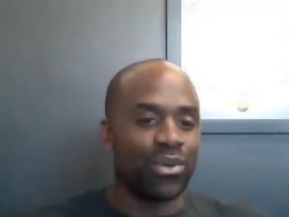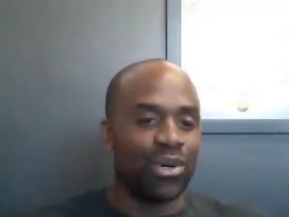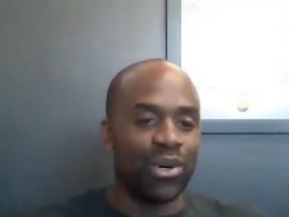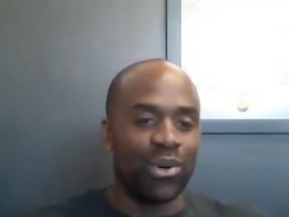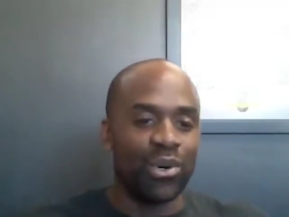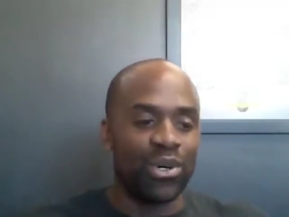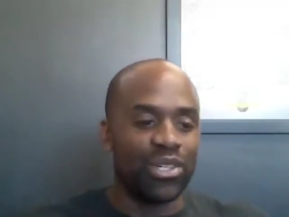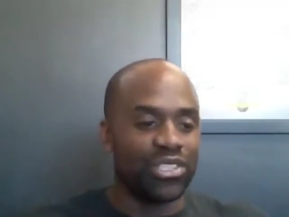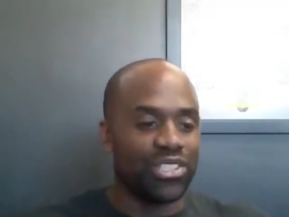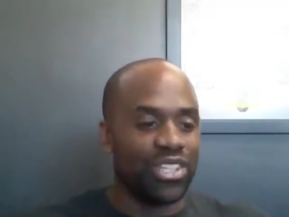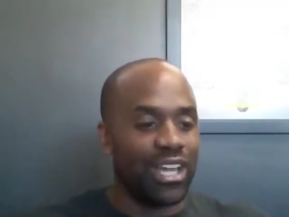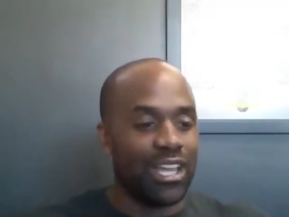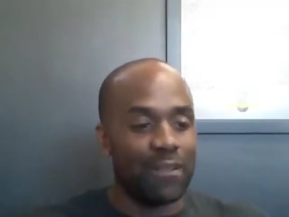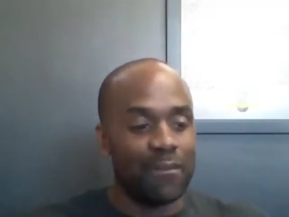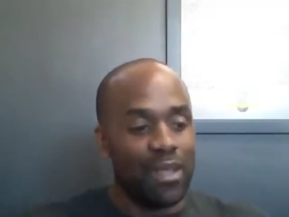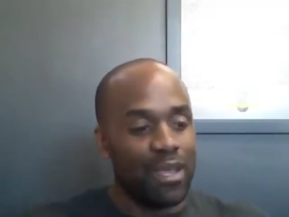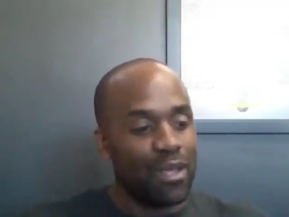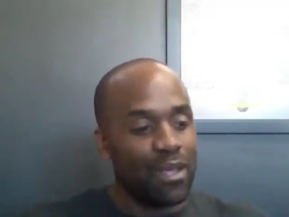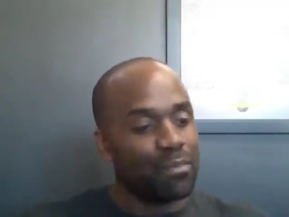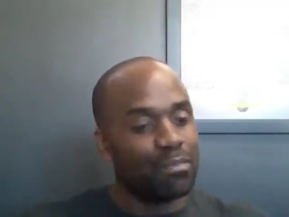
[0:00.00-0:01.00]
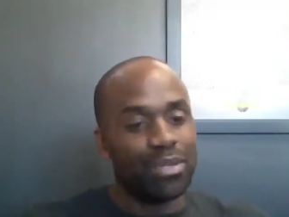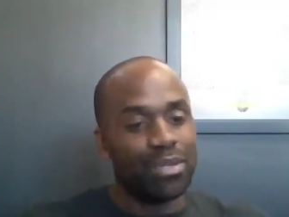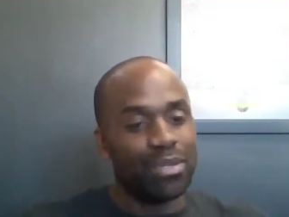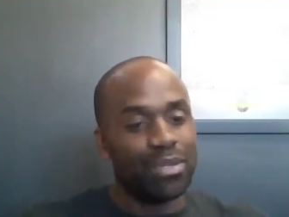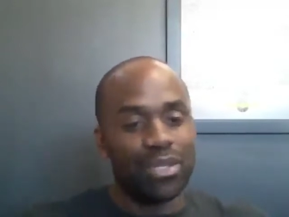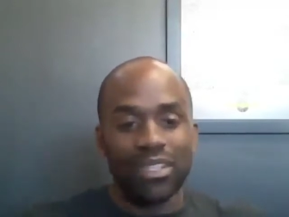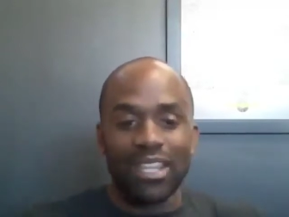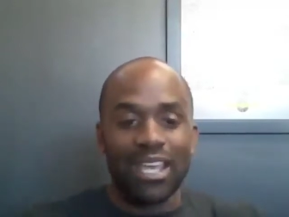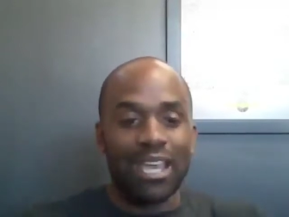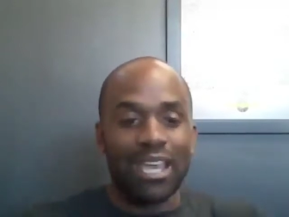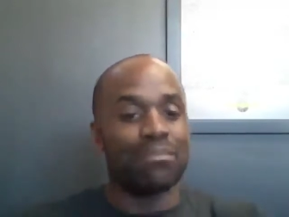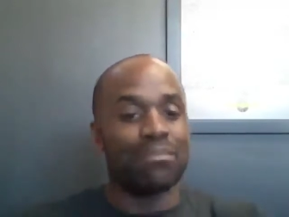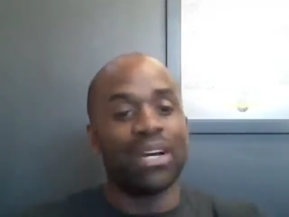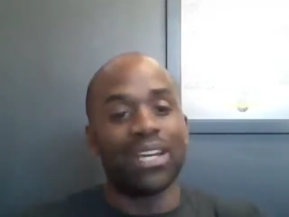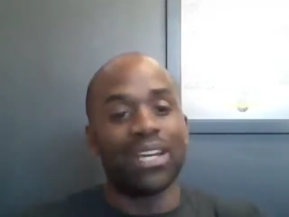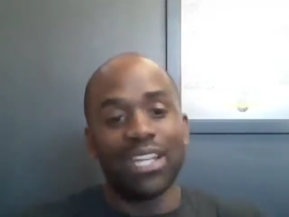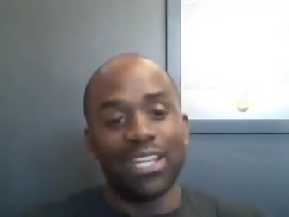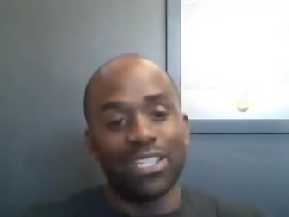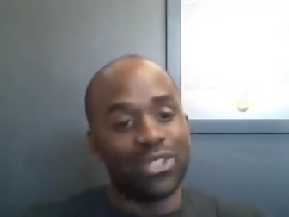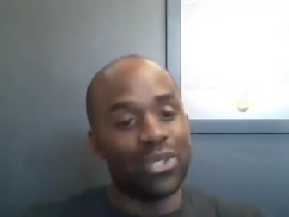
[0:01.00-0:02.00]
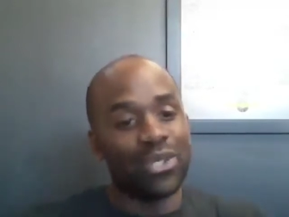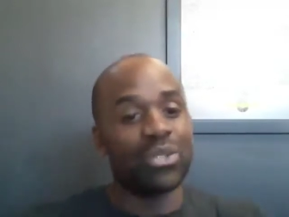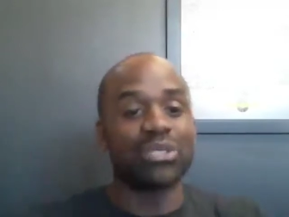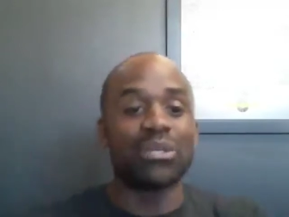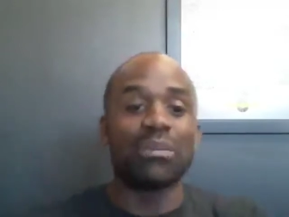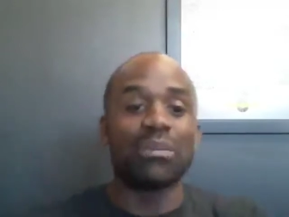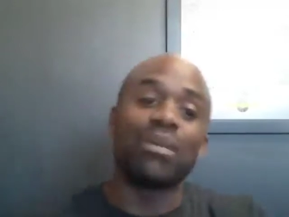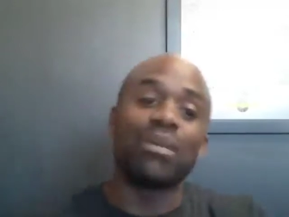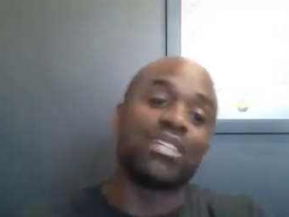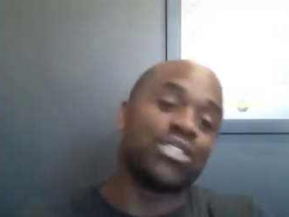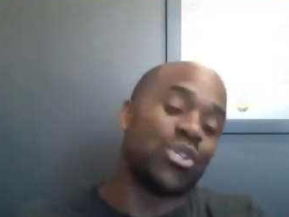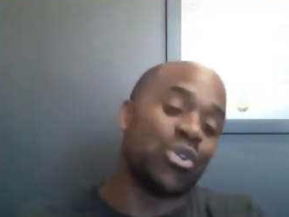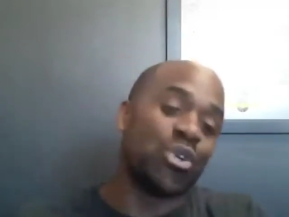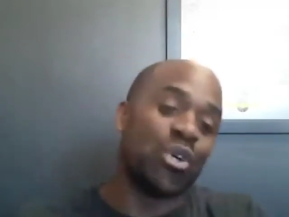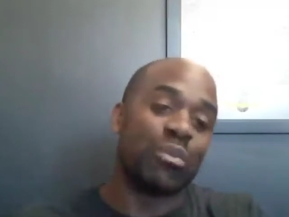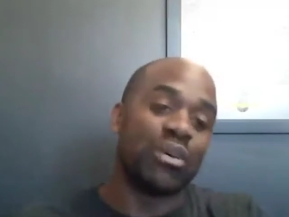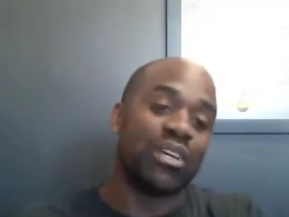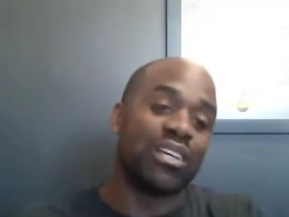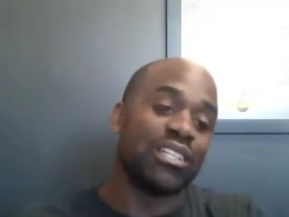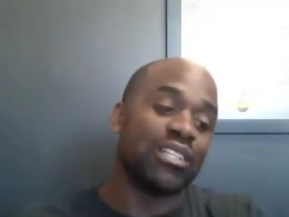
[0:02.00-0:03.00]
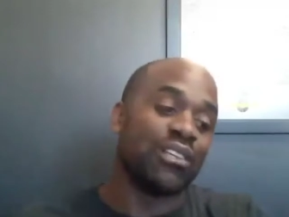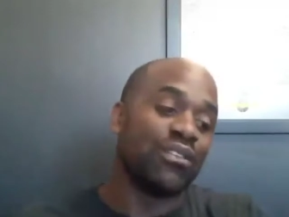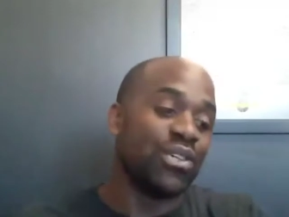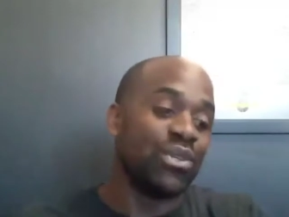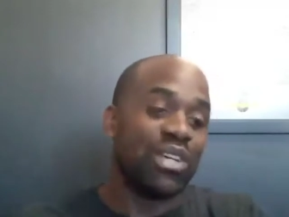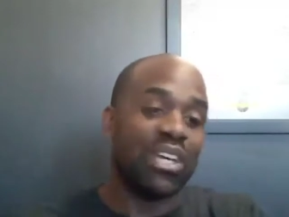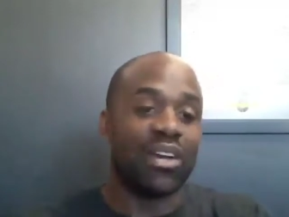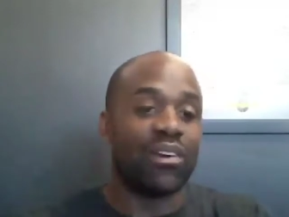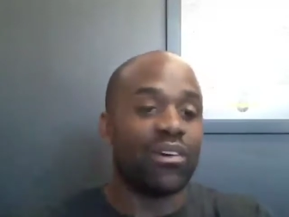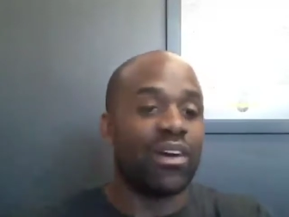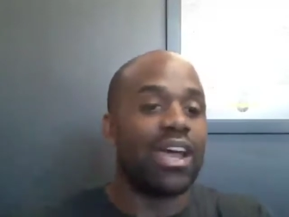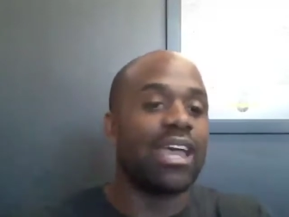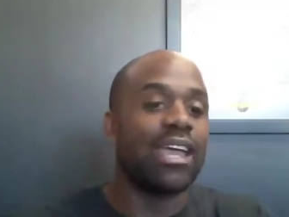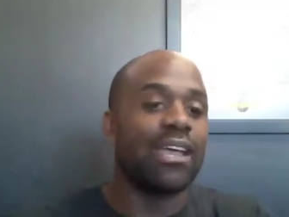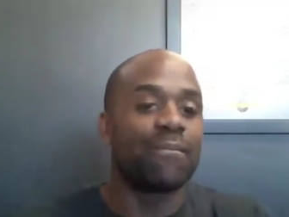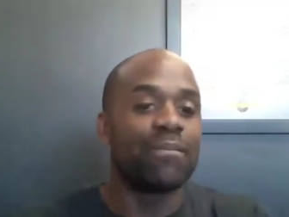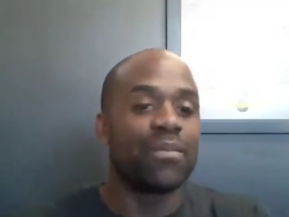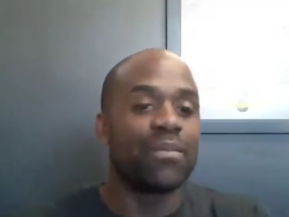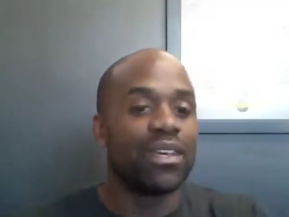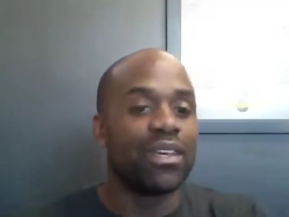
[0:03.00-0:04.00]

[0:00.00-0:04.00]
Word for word: over, like, put that money for the mentor, because if you get it right,